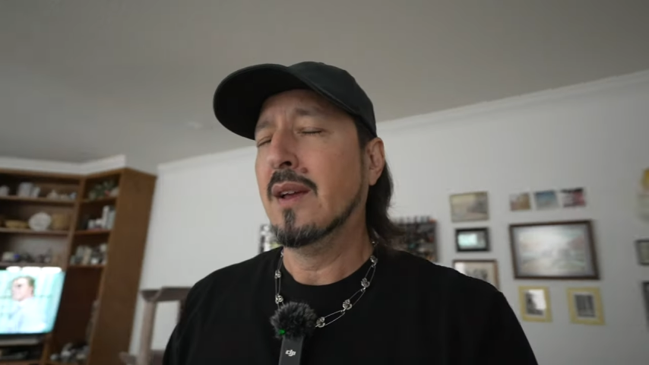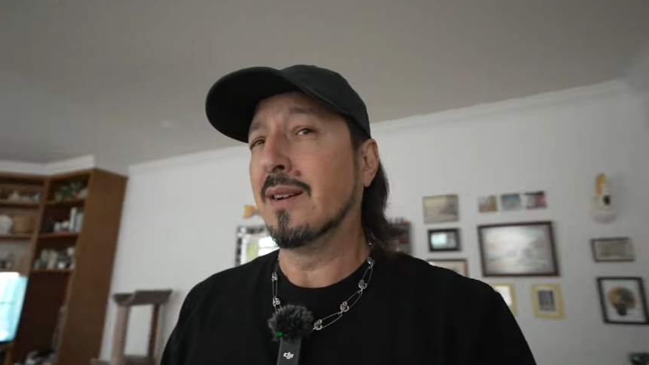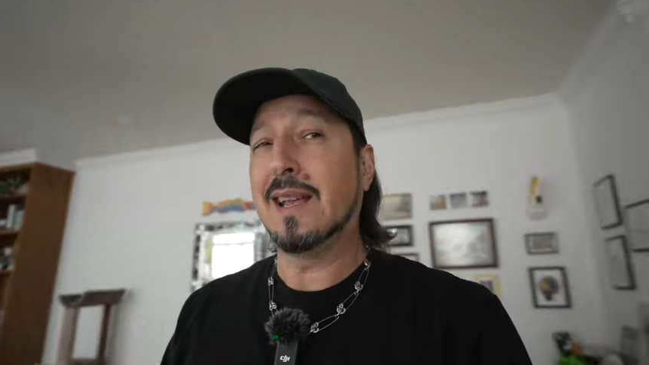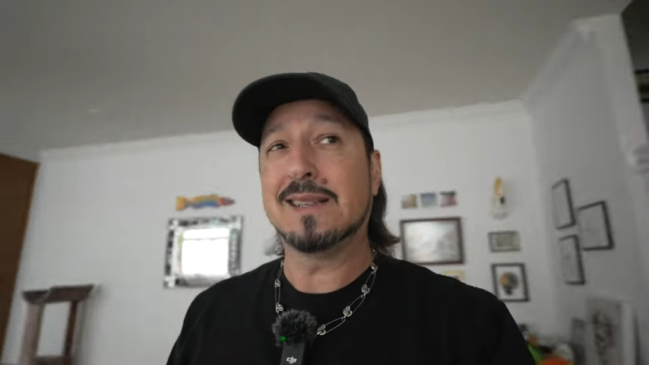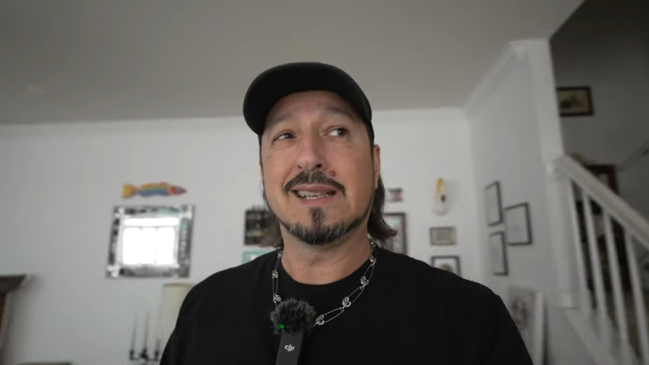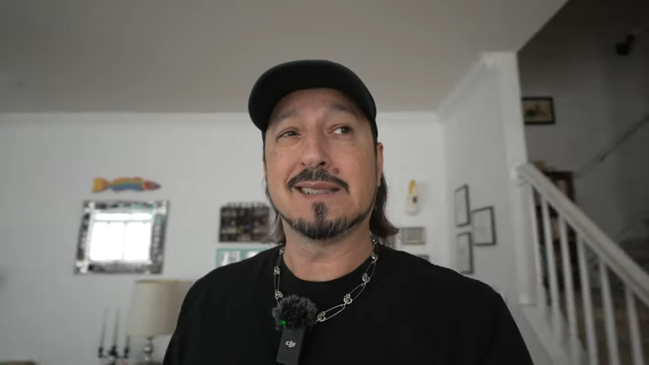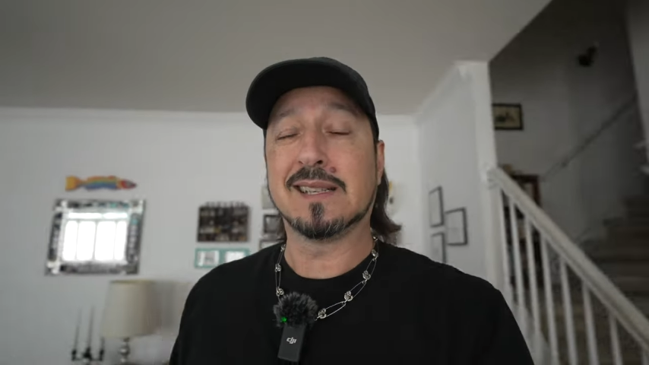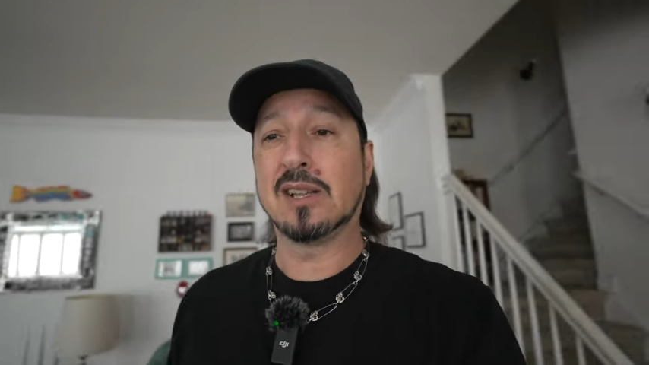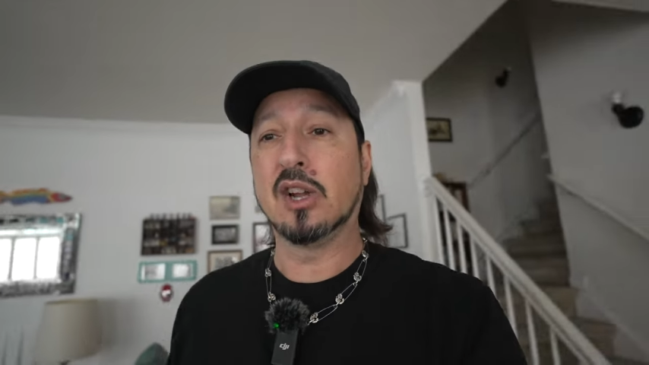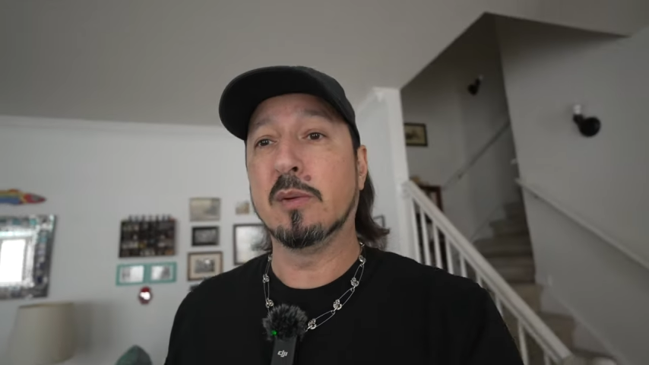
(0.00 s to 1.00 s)
Okay, it sounds
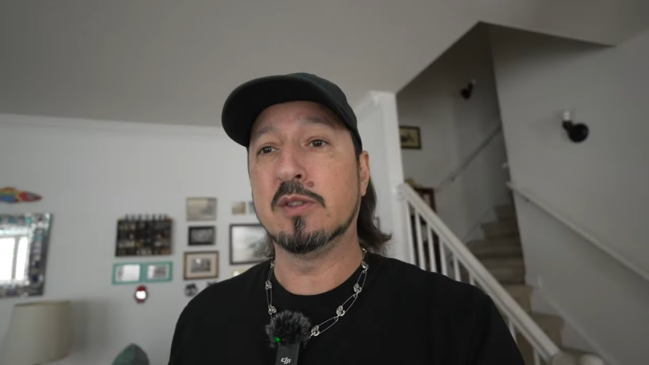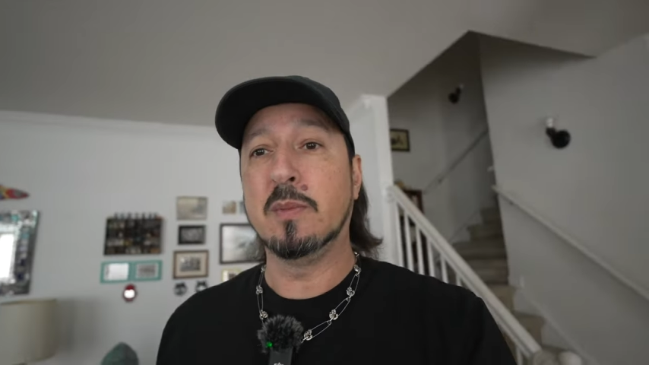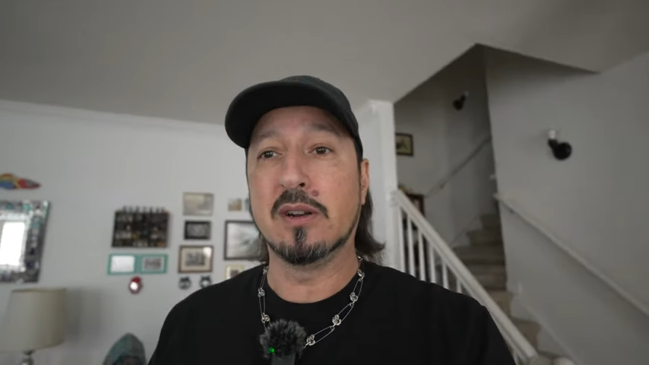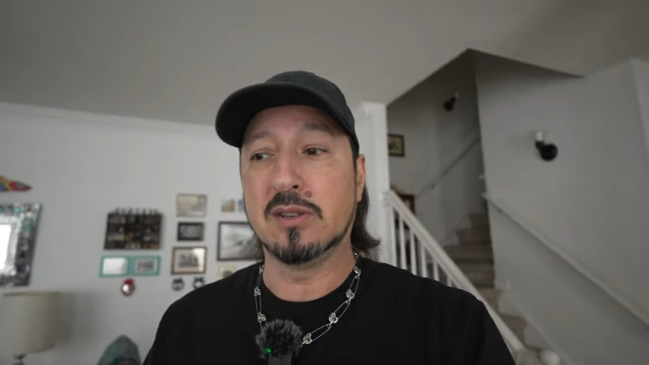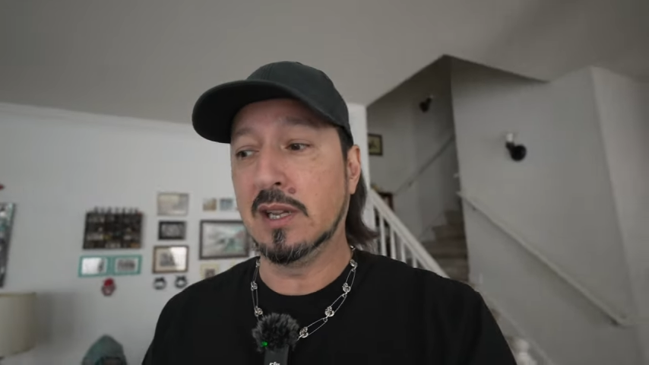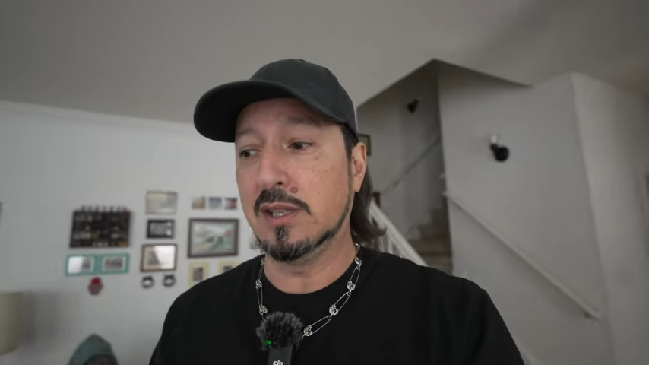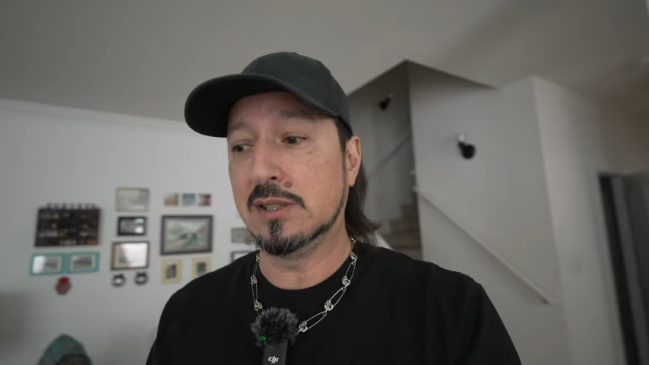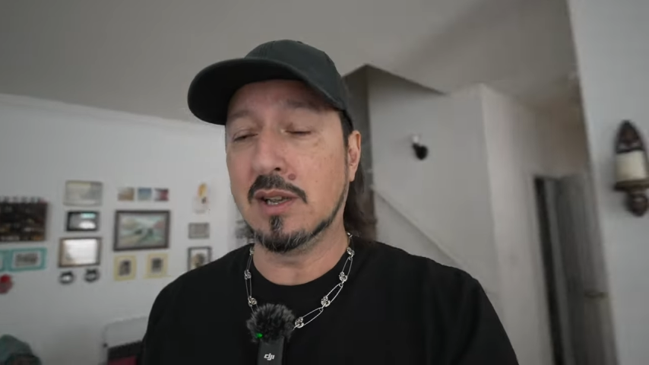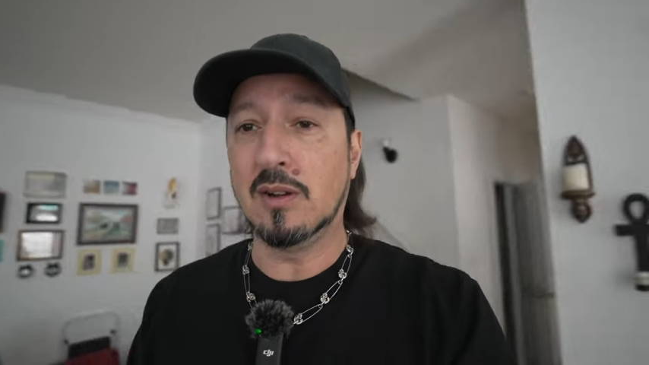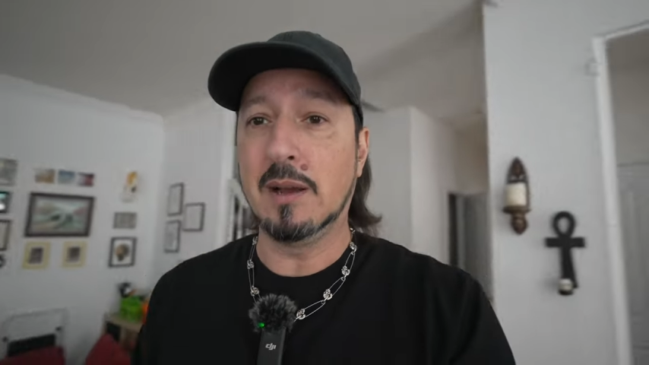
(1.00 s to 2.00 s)
like the garbage men are done,
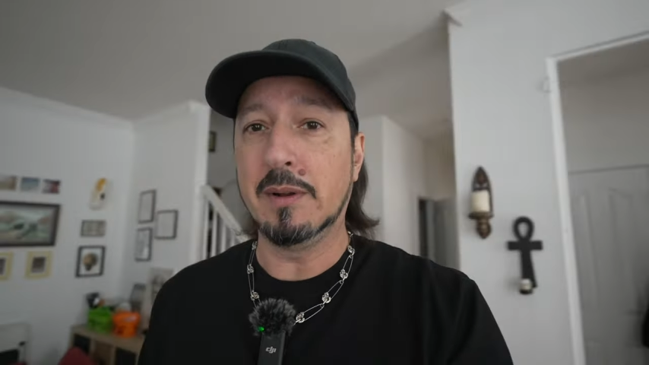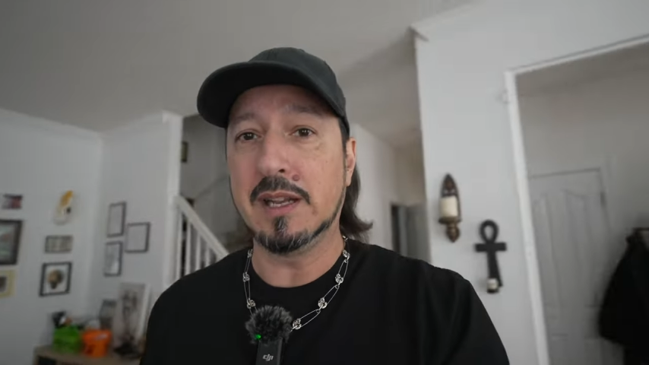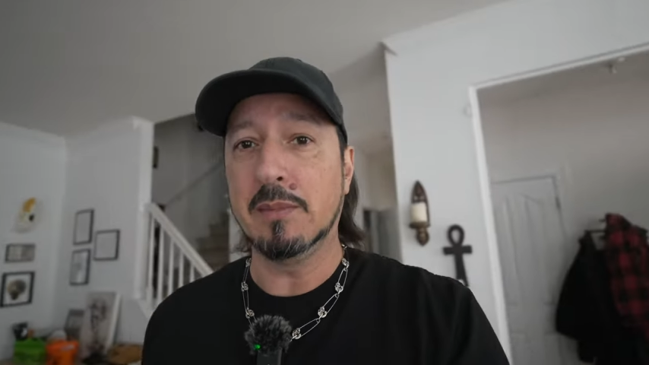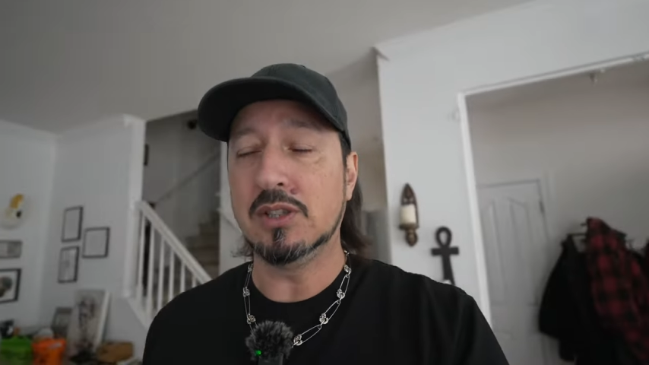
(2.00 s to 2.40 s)
so I'm gonna get